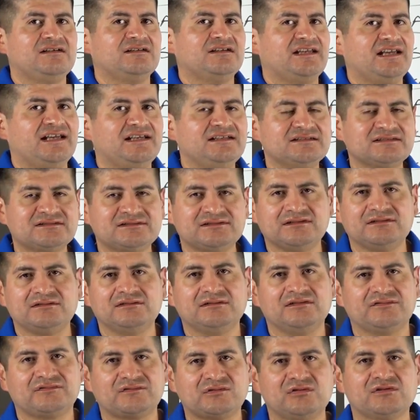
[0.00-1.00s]
Okay, so
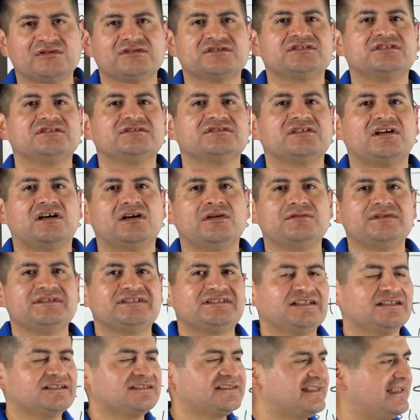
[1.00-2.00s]
of course there's
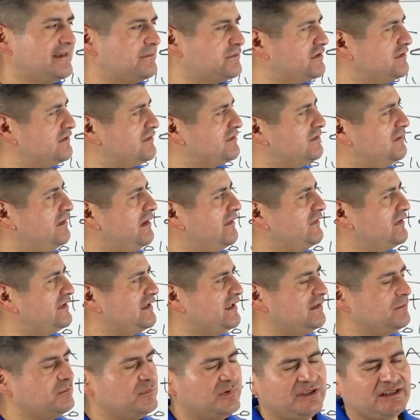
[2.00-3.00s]
always exceptions to
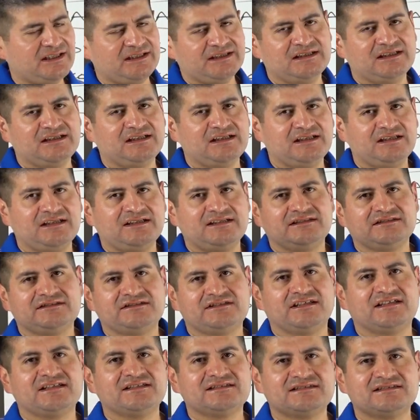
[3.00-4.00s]
everything, but
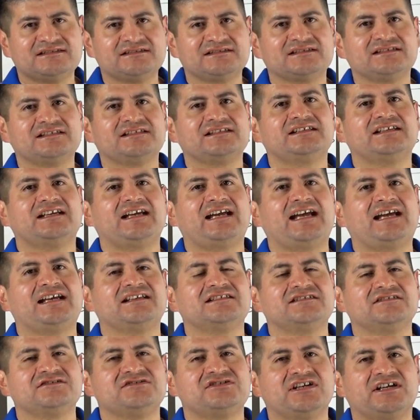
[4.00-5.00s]
just
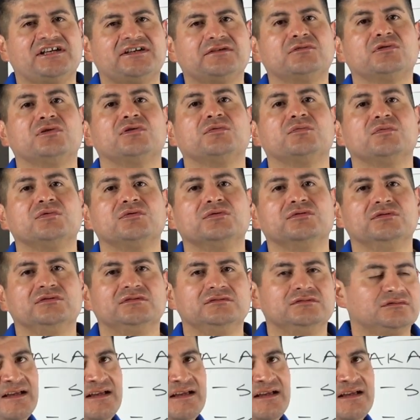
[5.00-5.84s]
as a general rule.